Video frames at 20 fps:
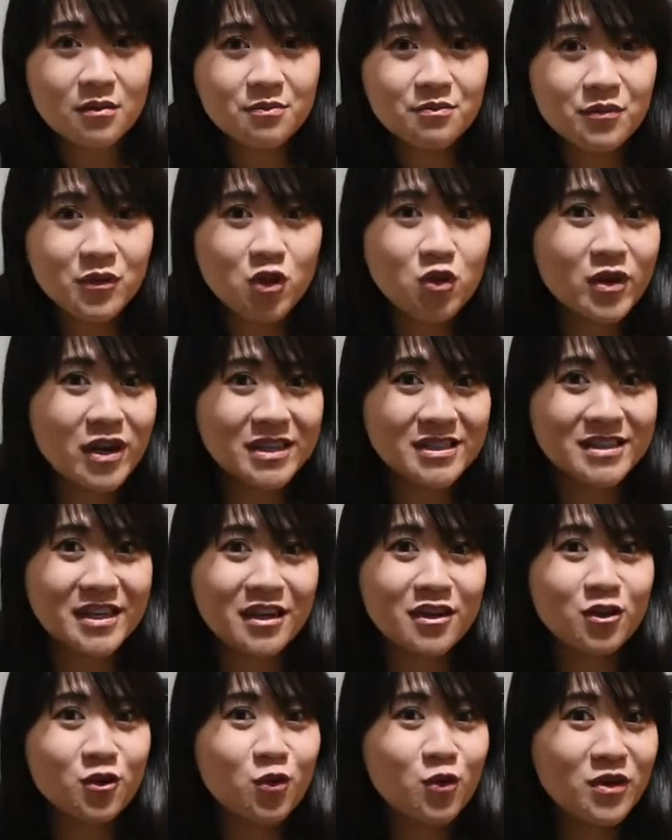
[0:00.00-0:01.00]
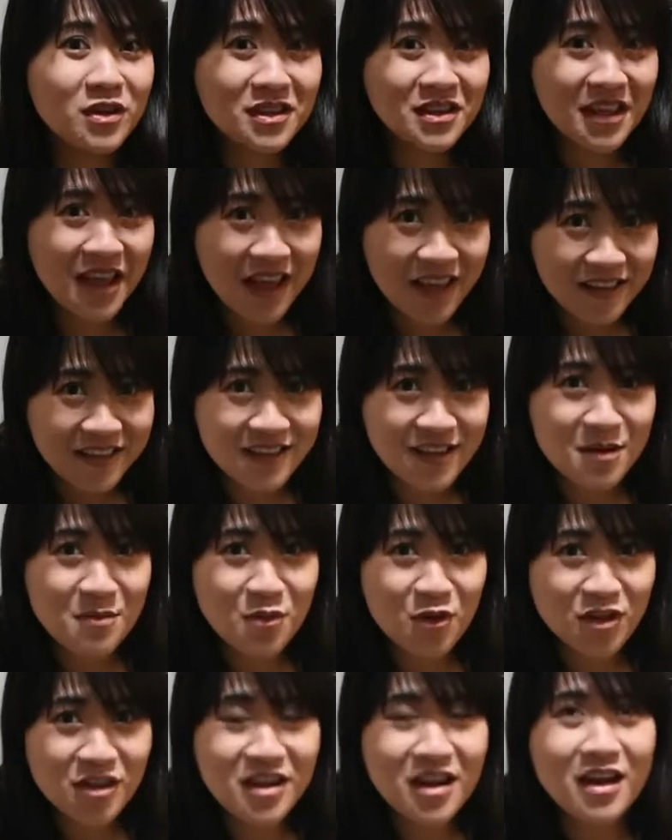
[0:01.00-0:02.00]
you guys can Google that
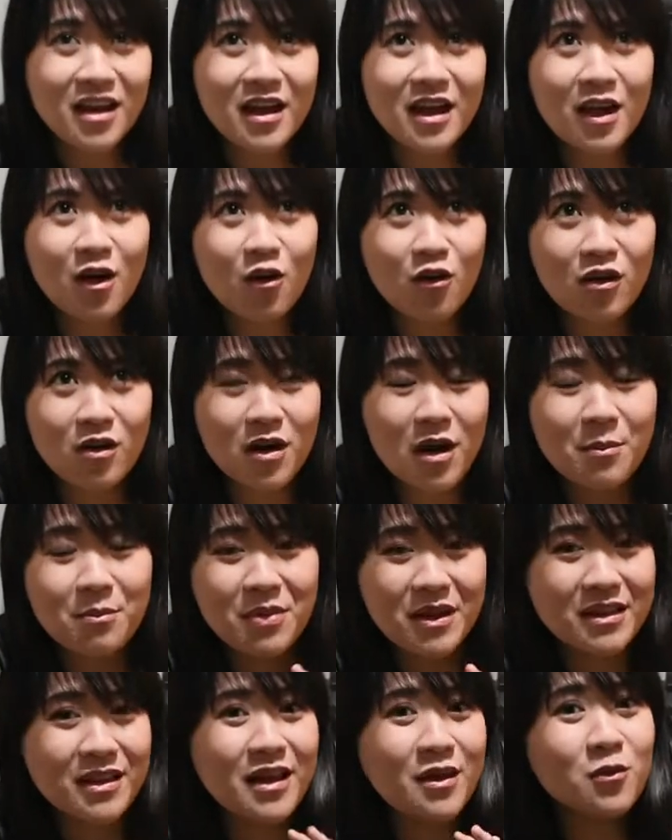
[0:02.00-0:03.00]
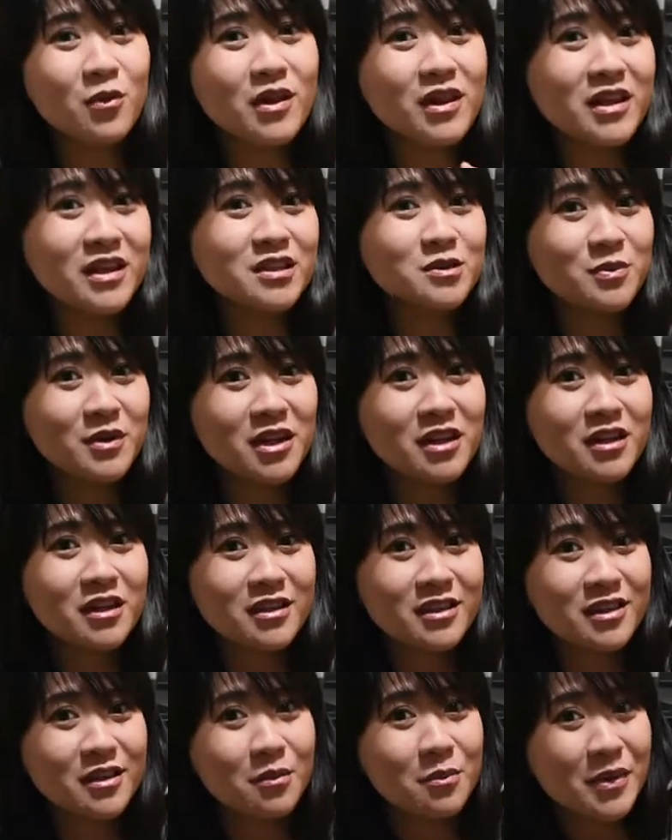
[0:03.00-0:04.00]
ammonia, but I will explain a
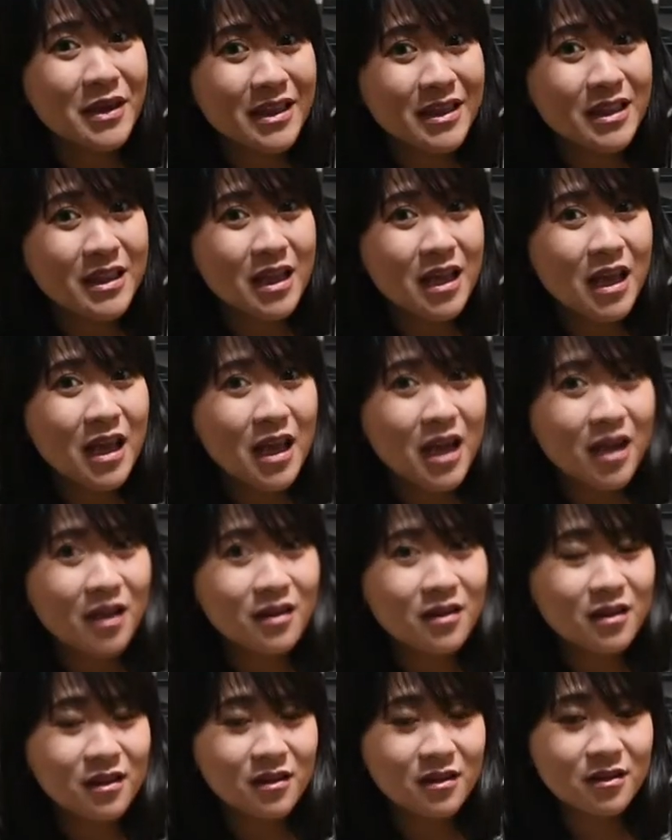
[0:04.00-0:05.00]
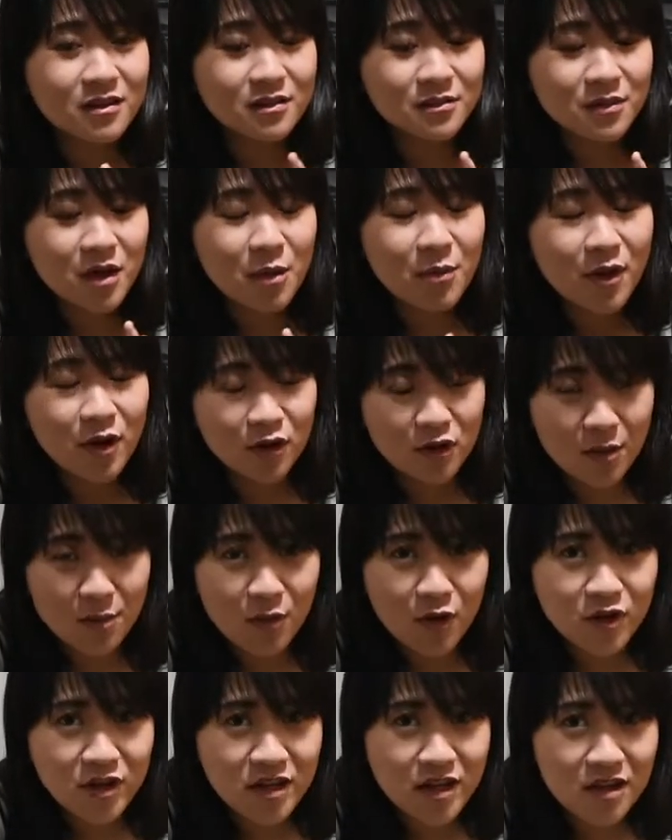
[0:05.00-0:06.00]
little bit about
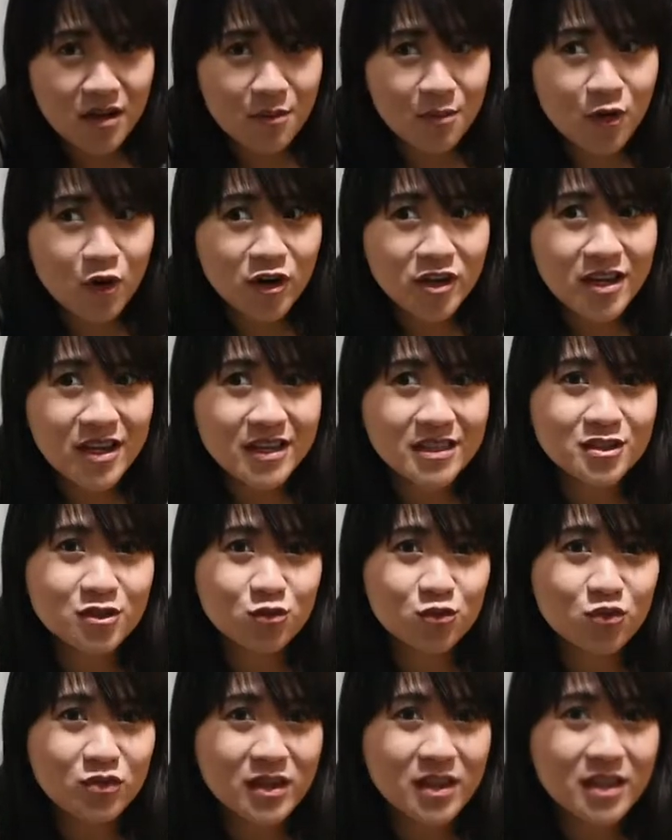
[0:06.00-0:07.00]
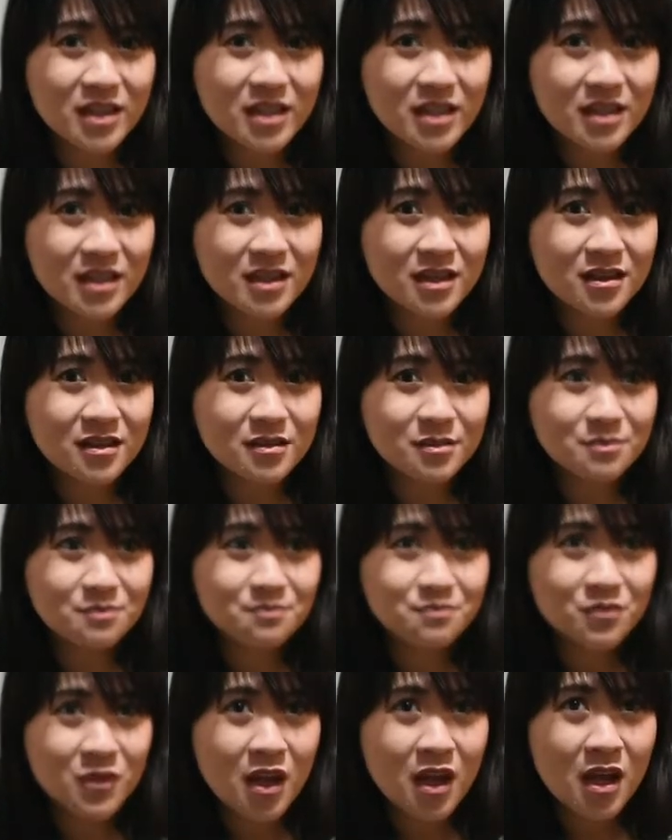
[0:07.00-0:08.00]
ammonia. Ammonia is really
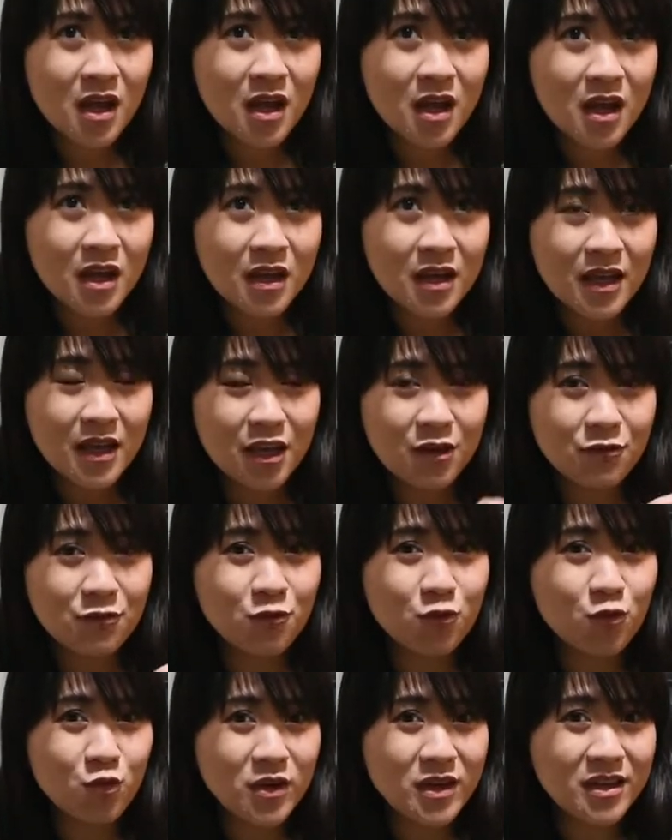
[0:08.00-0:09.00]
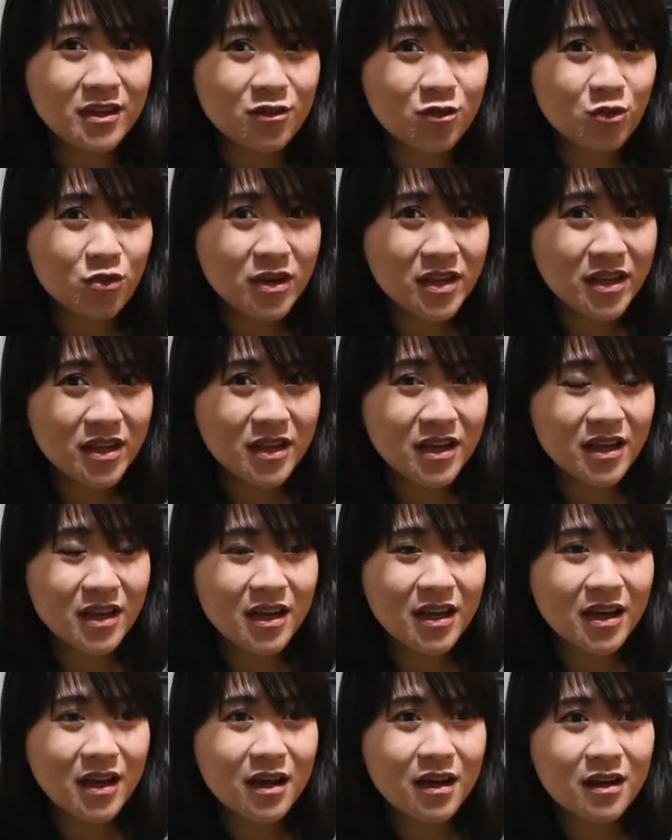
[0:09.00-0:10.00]
if we drink
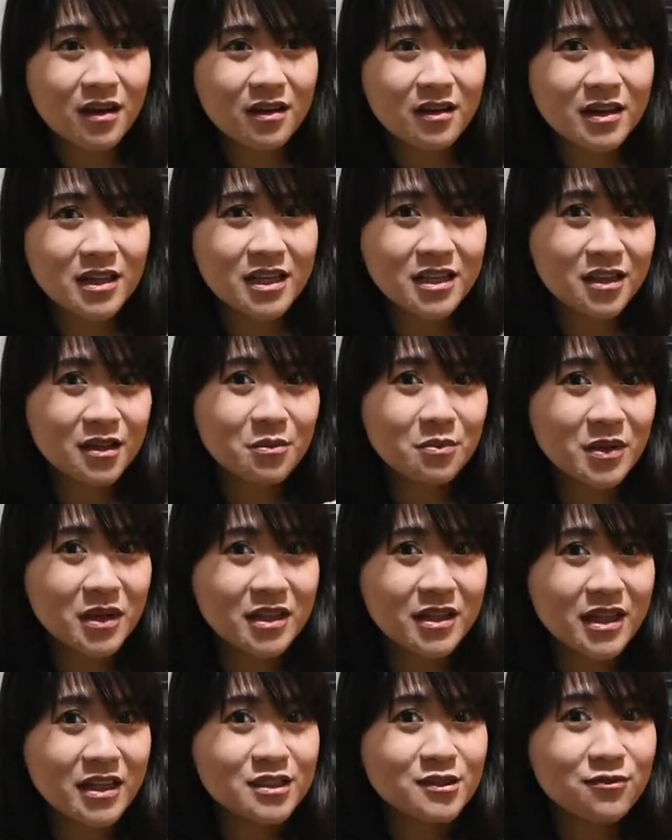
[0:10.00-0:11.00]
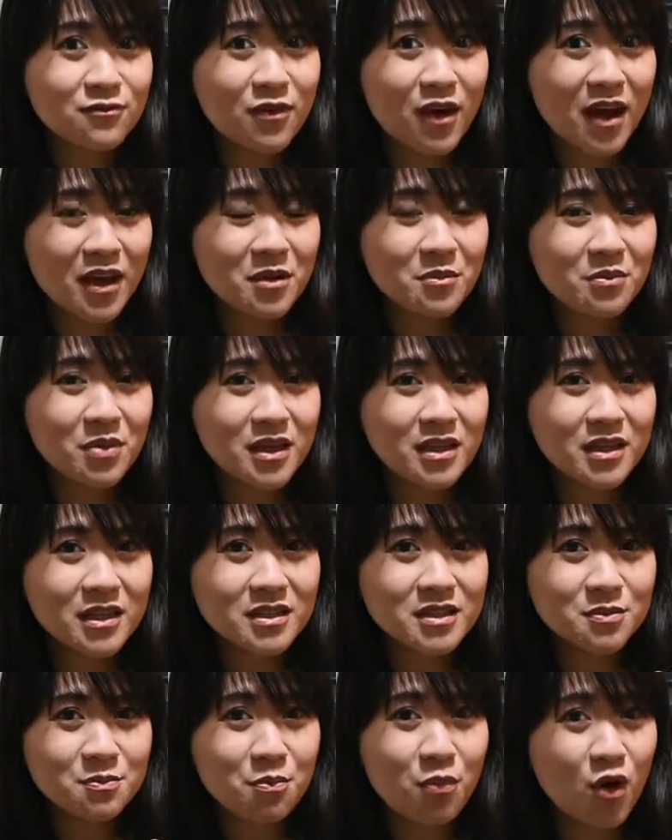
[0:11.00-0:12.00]
a little bit, that's fine, but
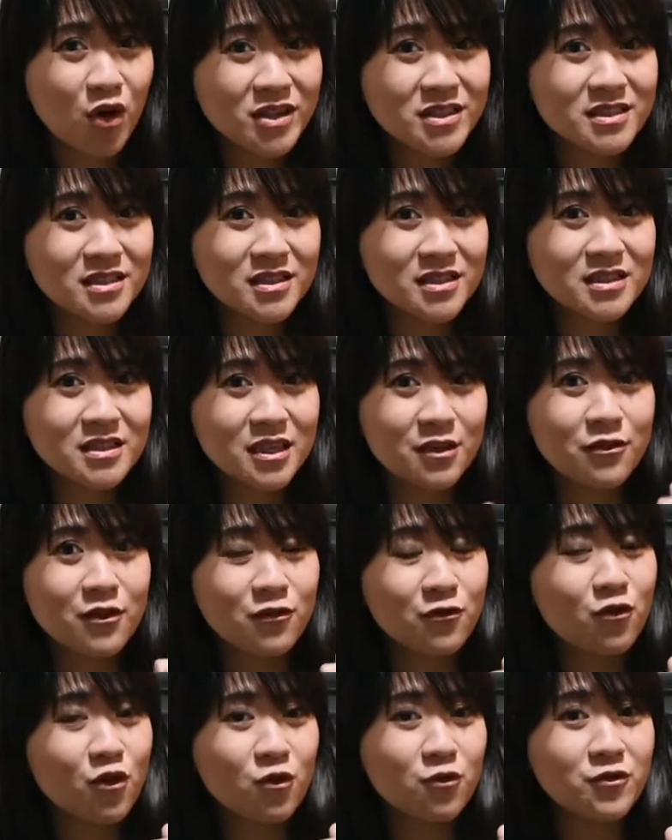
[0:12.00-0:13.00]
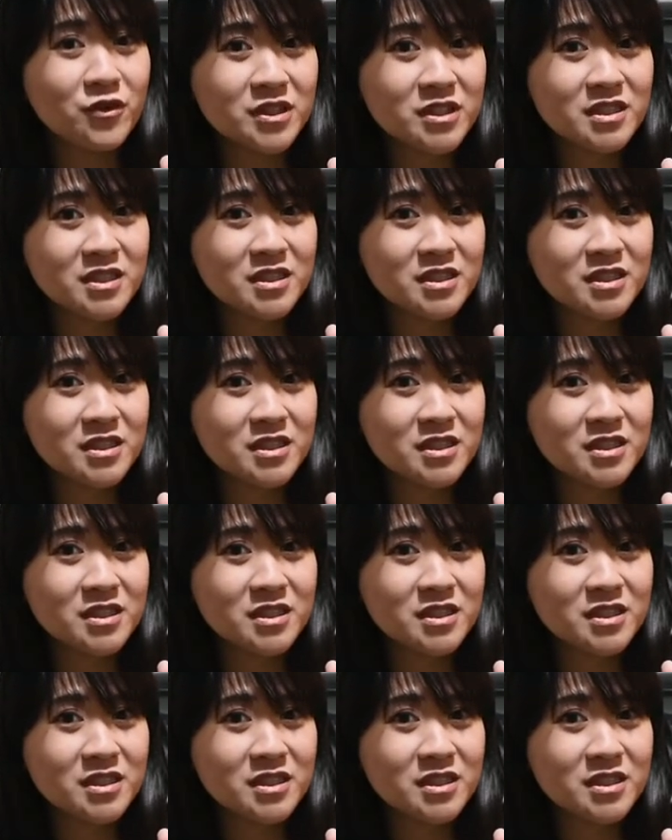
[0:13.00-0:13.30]
it's poisonous even for fish.